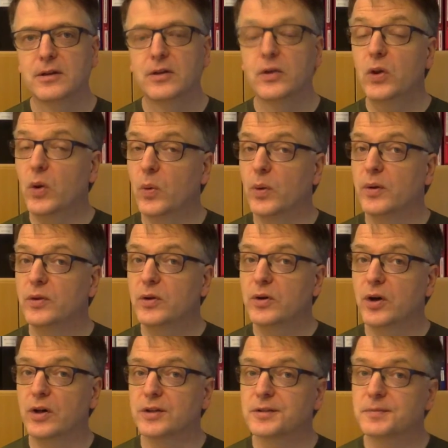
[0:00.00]
No, you
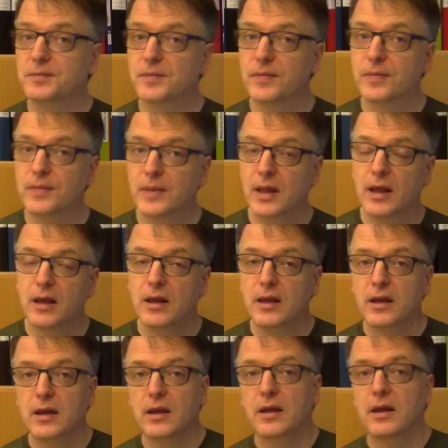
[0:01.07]
can't.
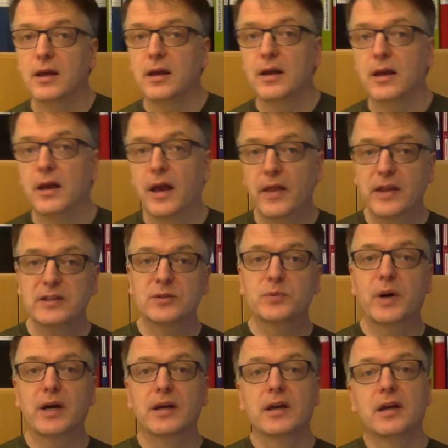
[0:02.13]
And this is
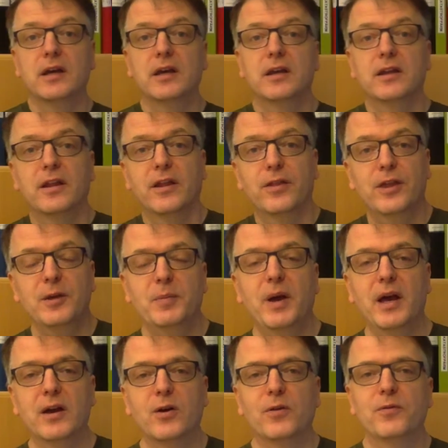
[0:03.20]
why. Think
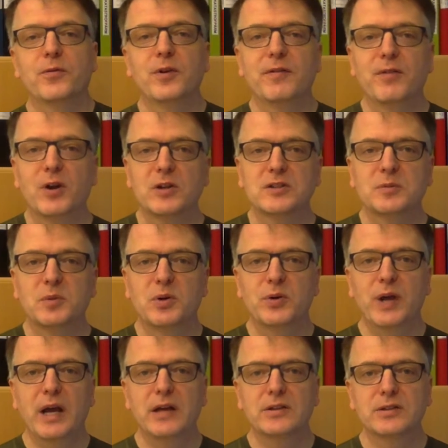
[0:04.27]
back of reversible
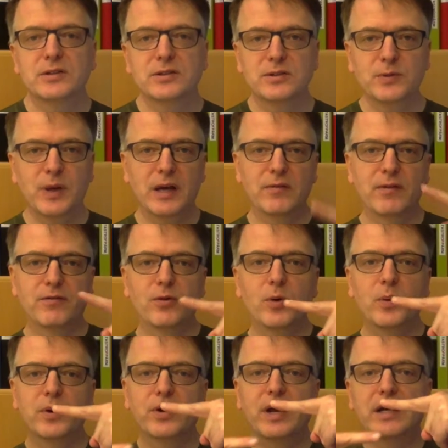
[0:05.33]
reactions. You have a
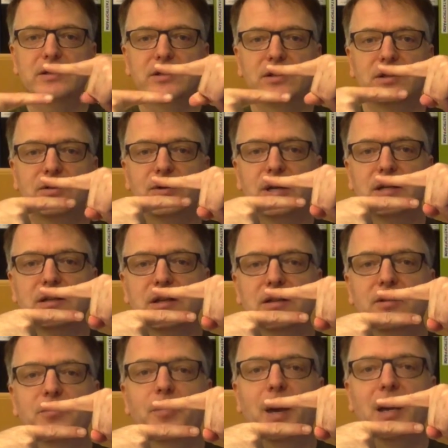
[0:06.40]
forward reaction rate and
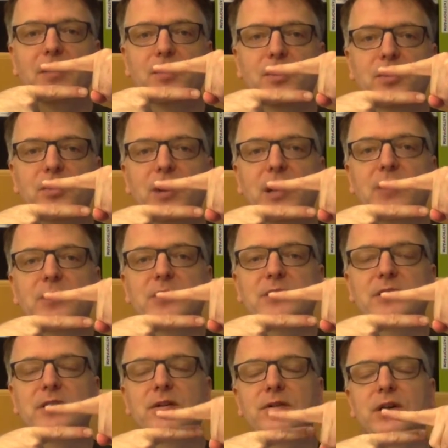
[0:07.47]
a backward
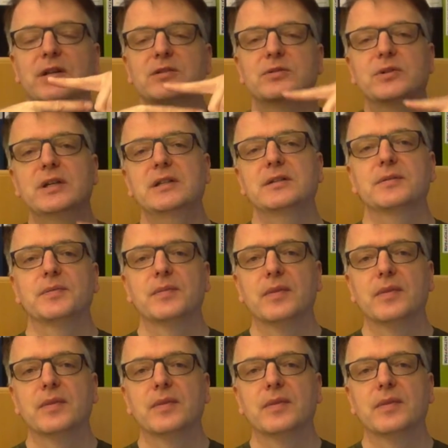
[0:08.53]
reaction rate.